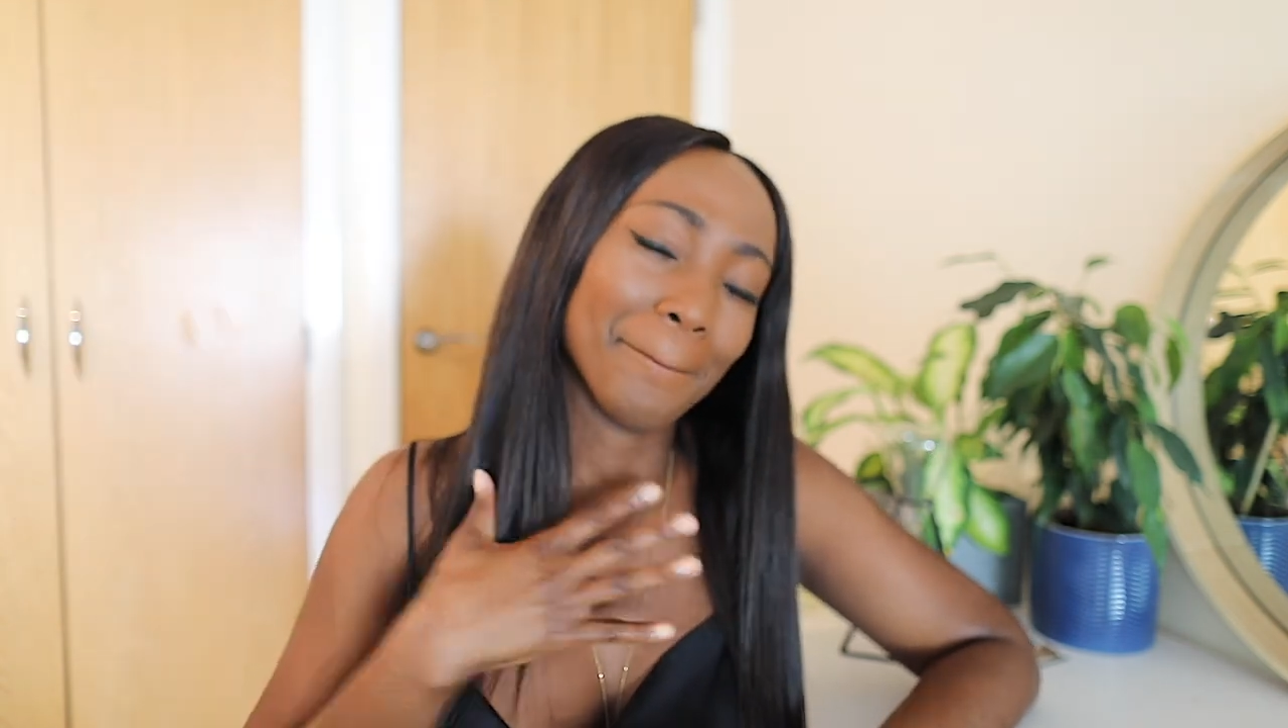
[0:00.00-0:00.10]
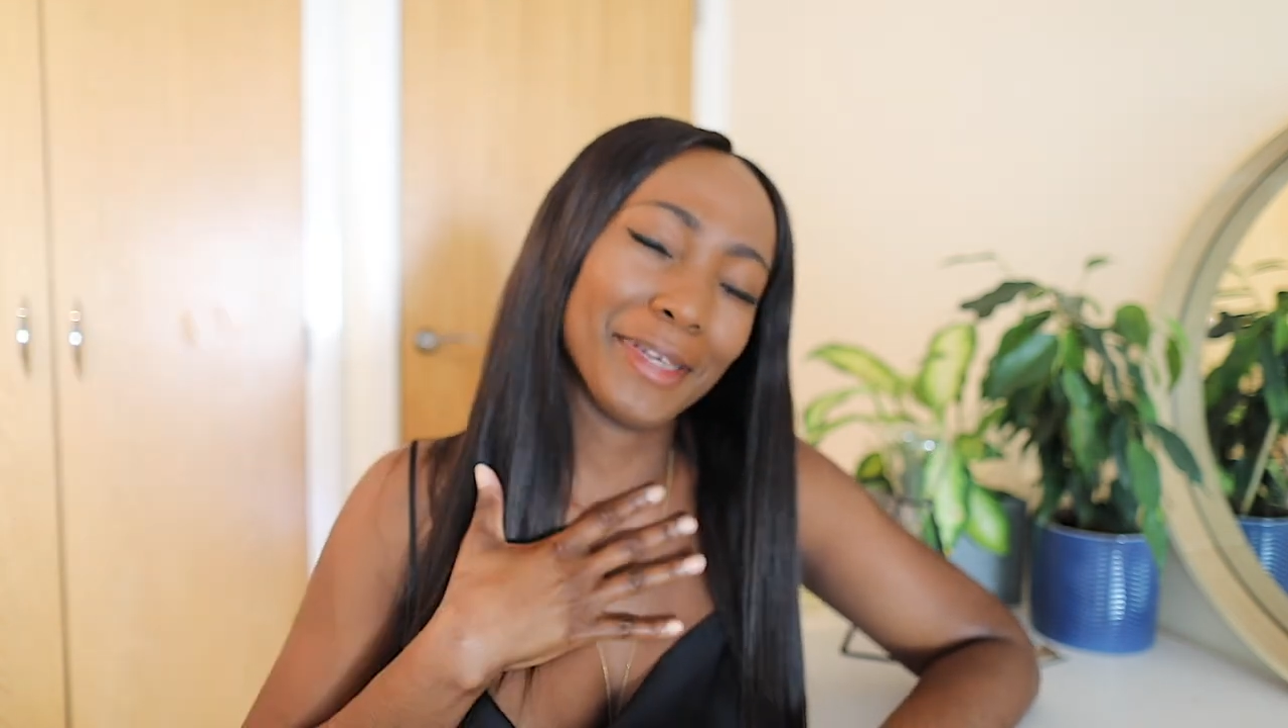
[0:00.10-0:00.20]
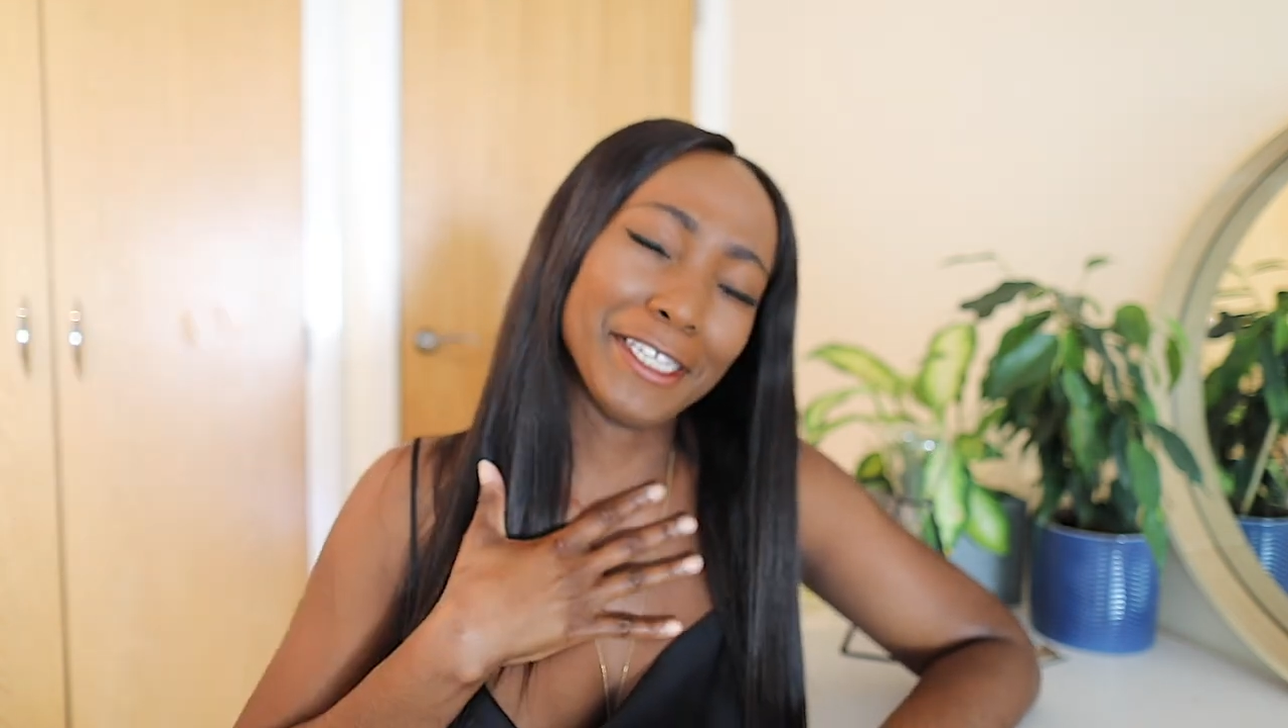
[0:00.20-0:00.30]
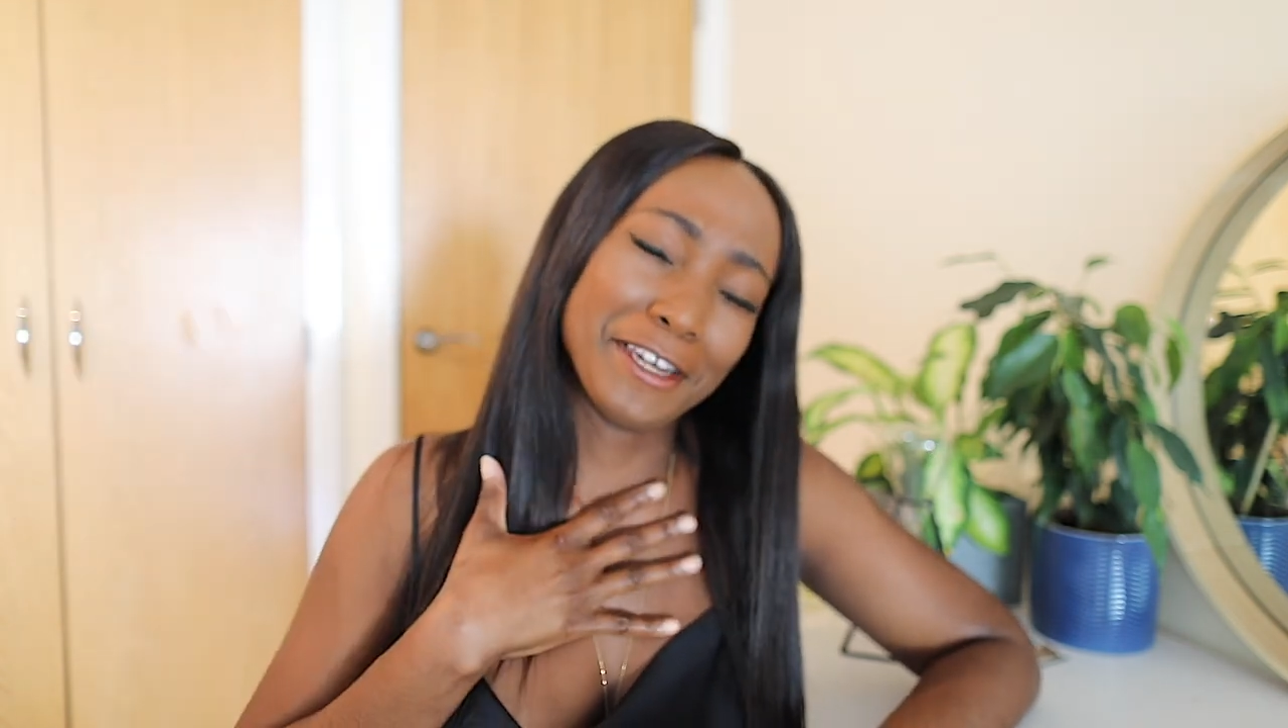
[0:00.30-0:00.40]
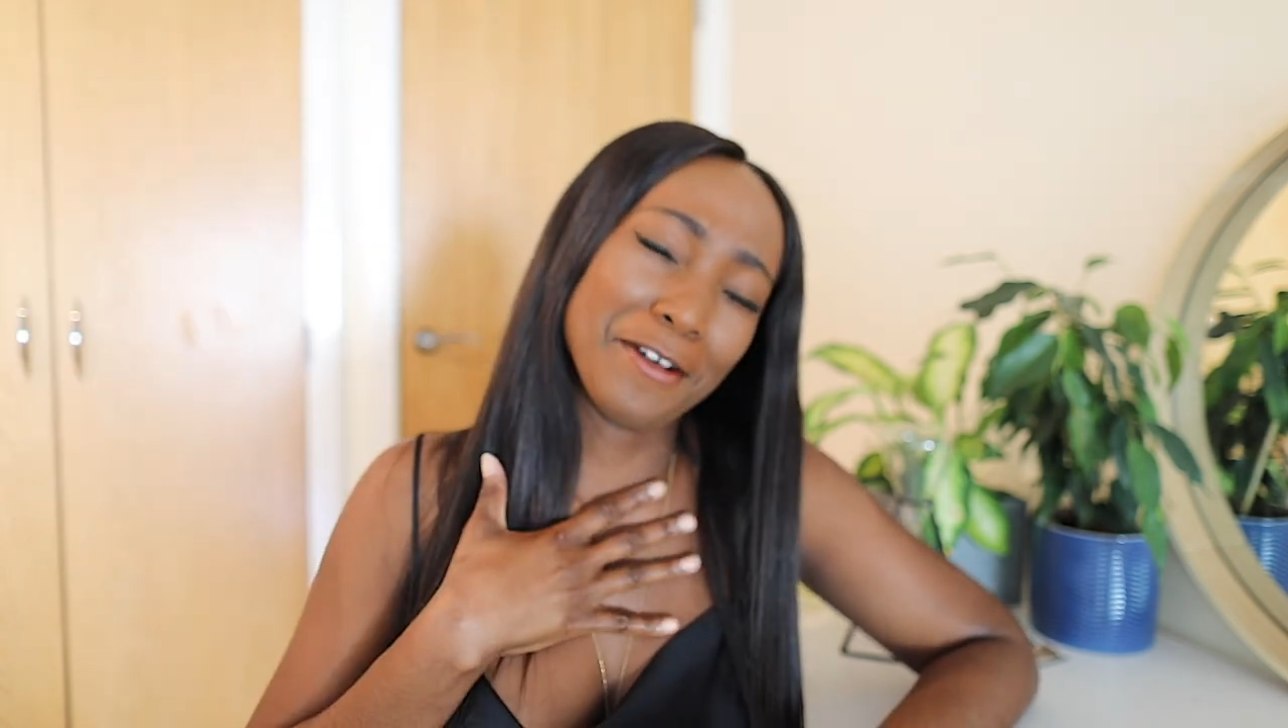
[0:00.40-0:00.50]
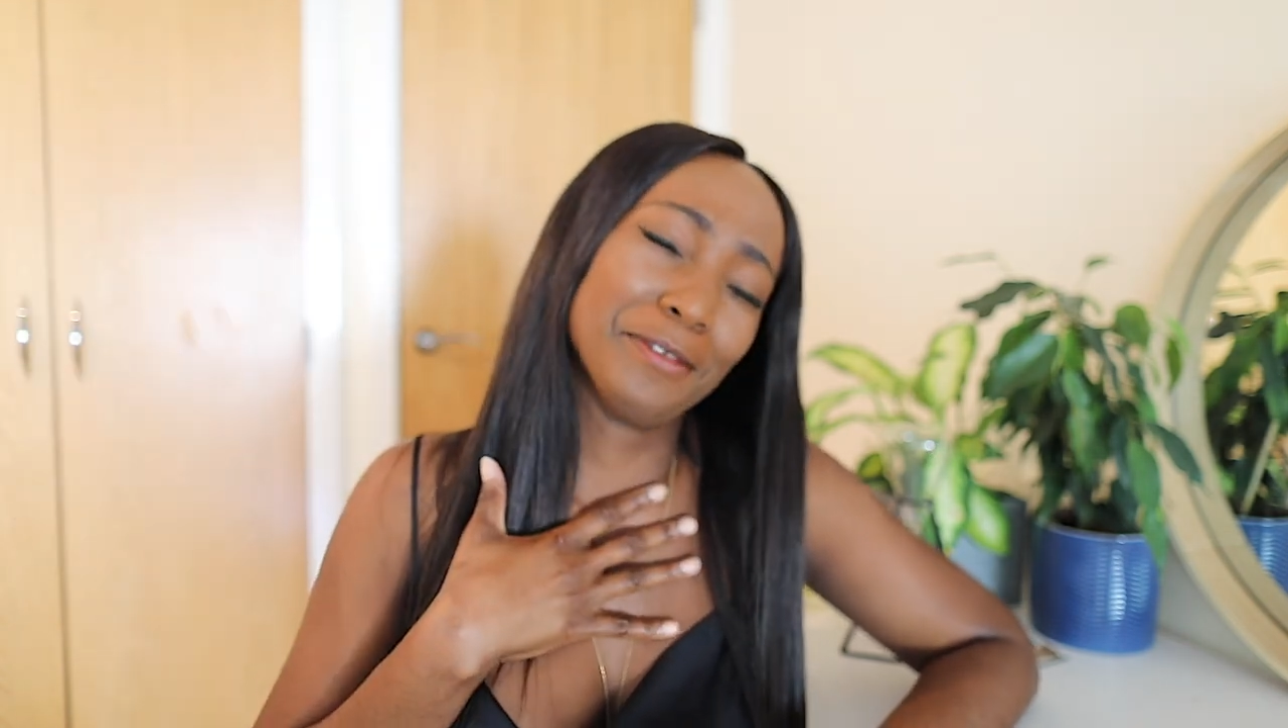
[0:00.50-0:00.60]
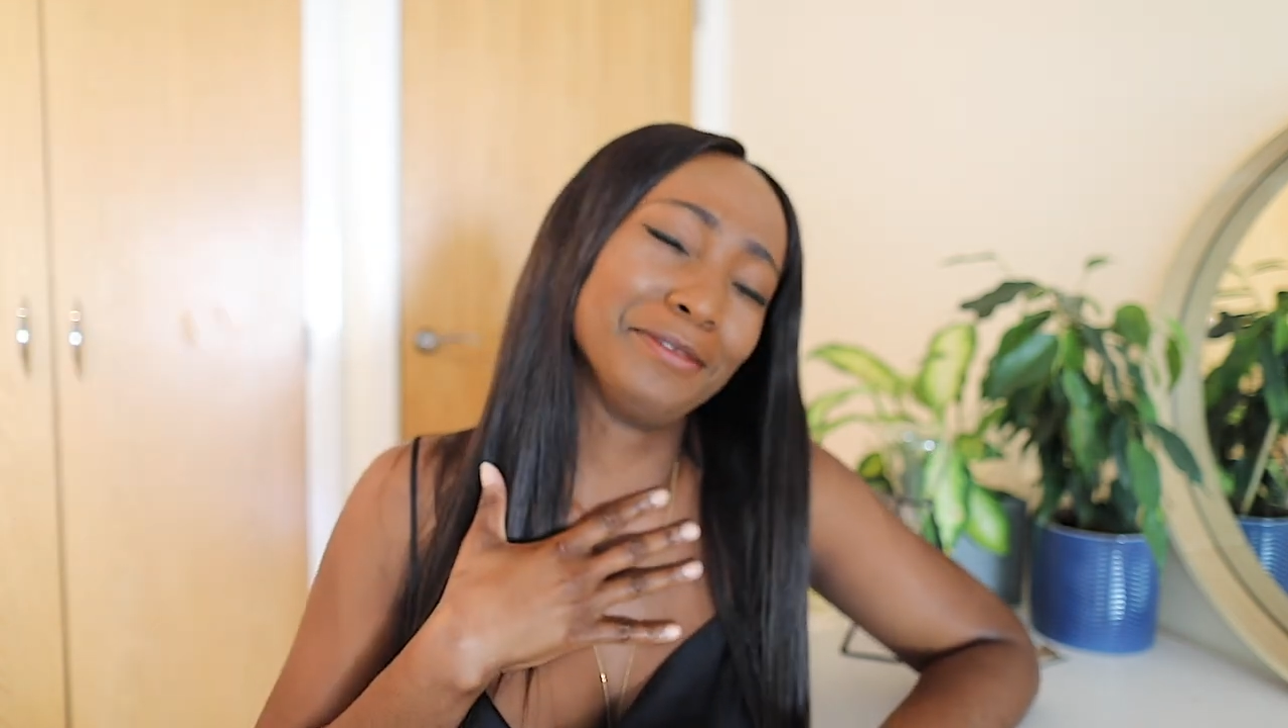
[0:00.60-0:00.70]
you know,